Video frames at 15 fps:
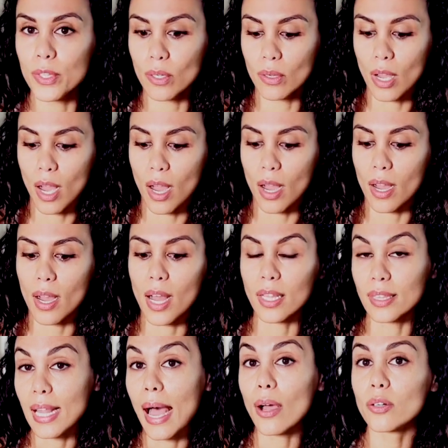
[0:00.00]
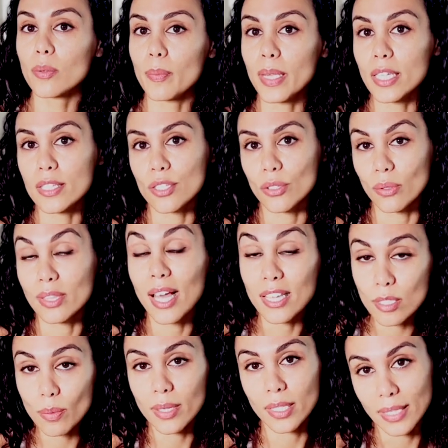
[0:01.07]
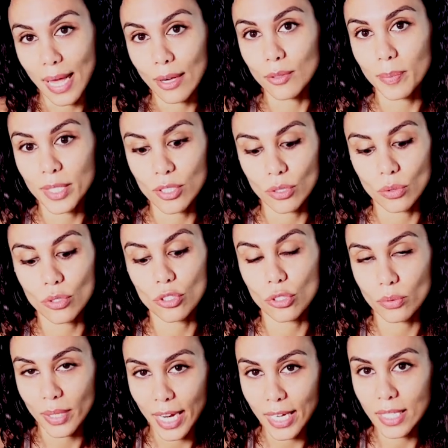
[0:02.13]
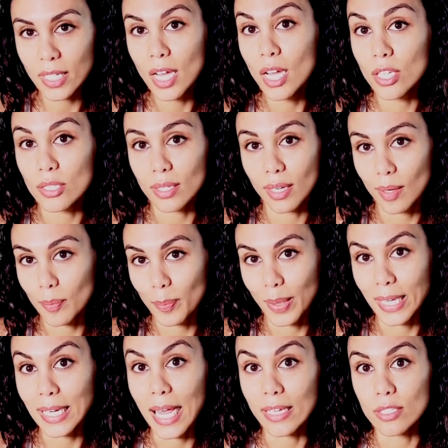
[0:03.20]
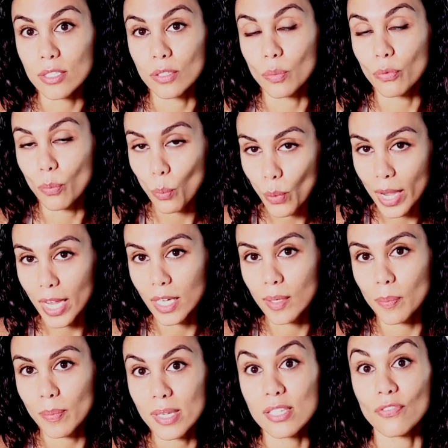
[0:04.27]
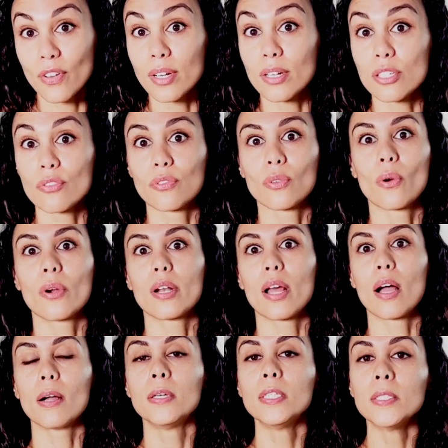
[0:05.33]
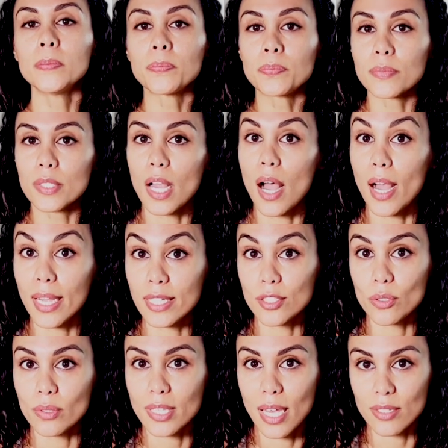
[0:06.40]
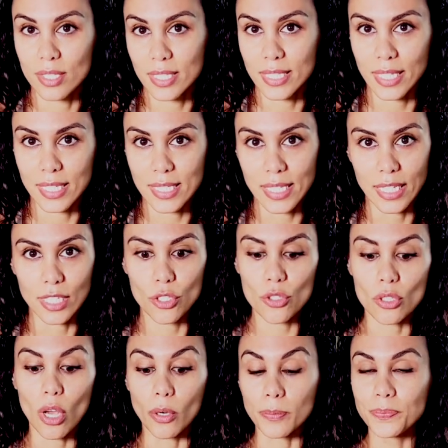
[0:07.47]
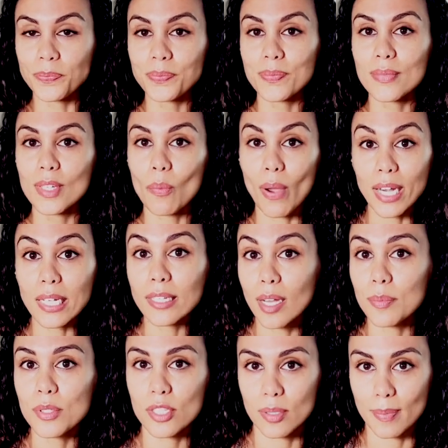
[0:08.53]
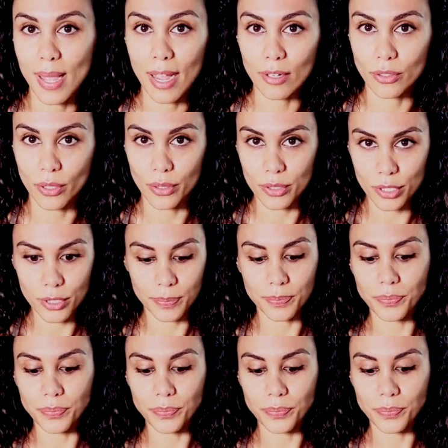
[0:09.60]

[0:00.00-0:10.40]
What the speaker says: that's what allowed me to train, to compete, and to win Miss Fitness Florida in 2016. So when it comes to macros,